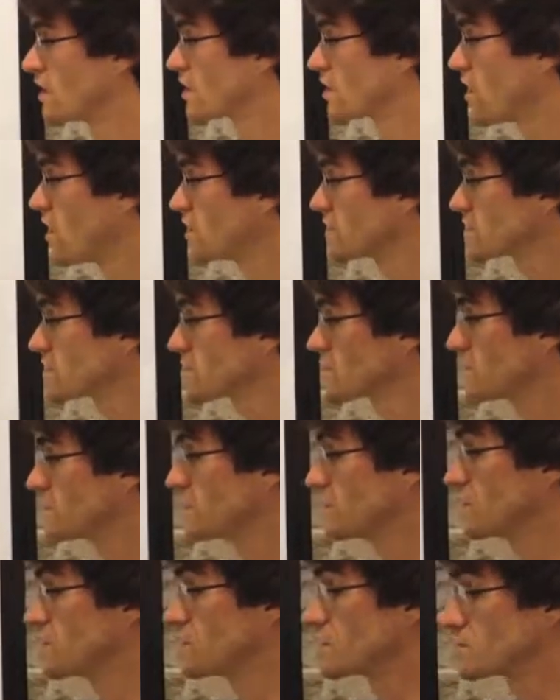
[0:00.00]

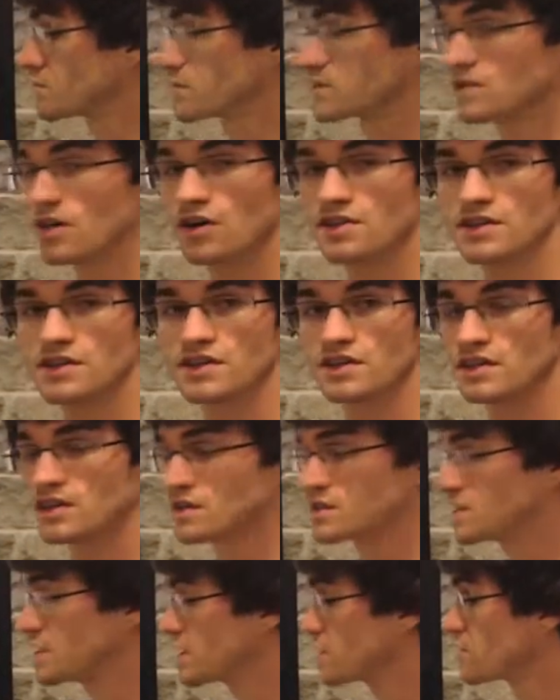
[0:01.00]
Consequently, this resulted in
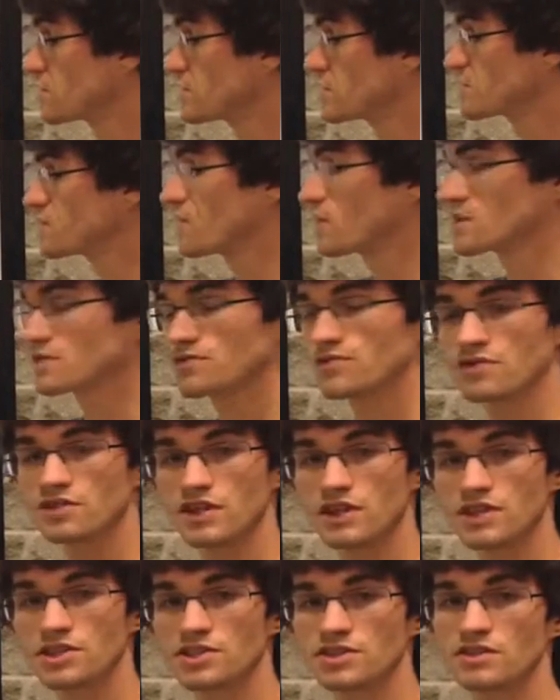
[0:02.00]
a decreased
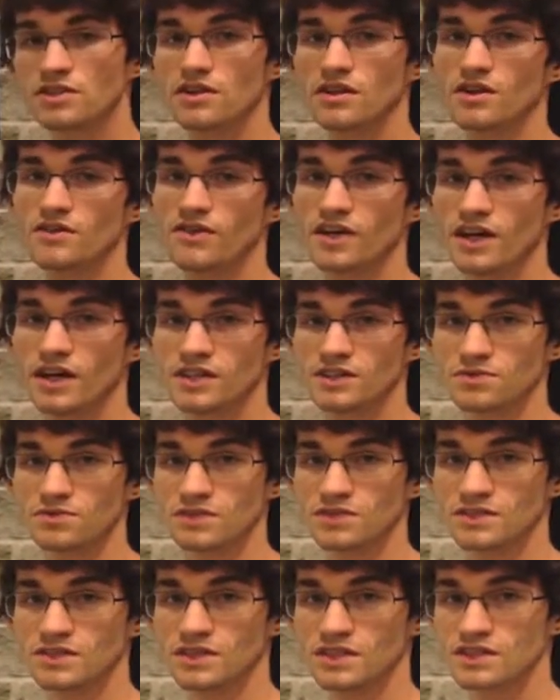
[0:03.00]
phosphorylation of
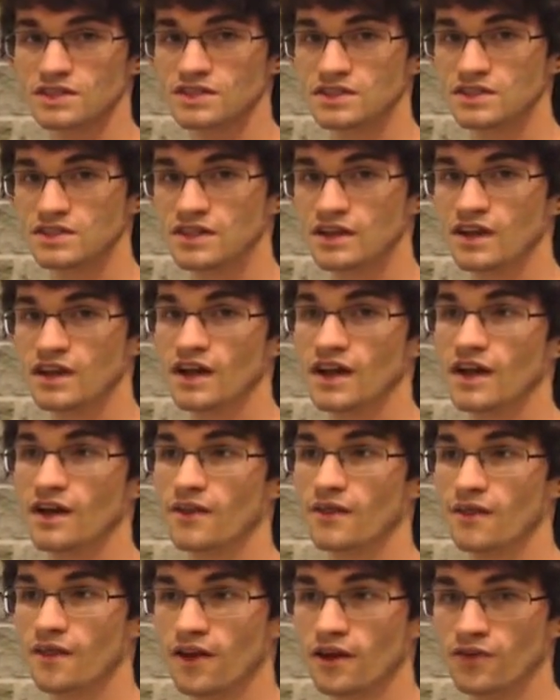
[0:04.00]
AS160
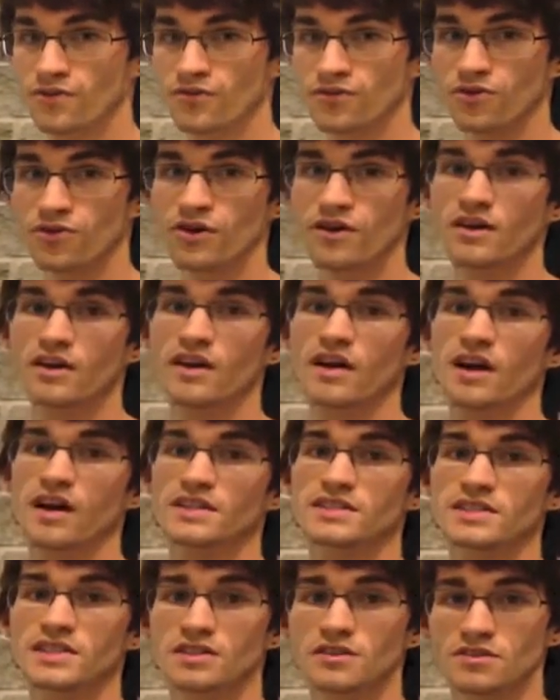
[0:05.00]
and therefore
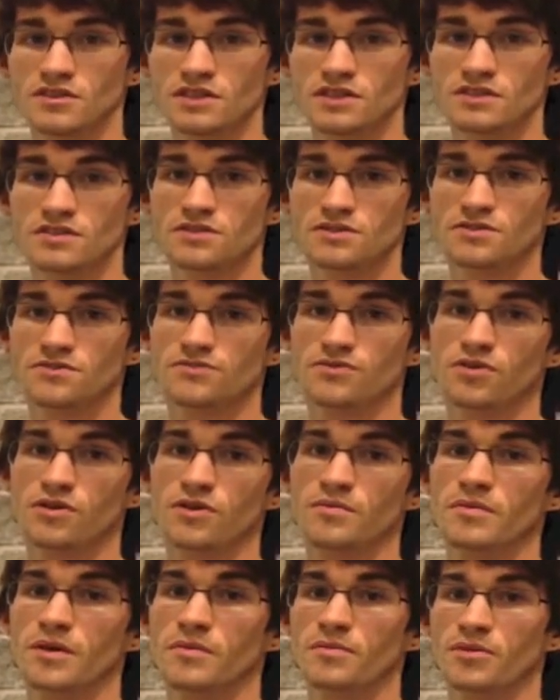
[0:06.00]
a decreased
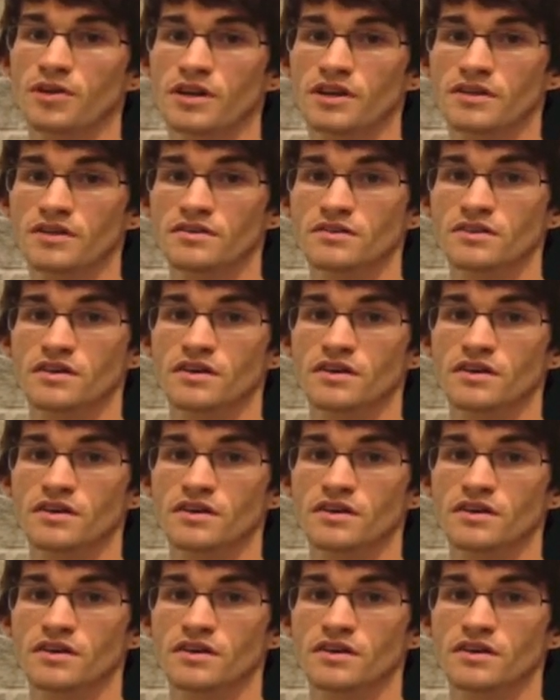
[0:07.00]
GLUT4 membrane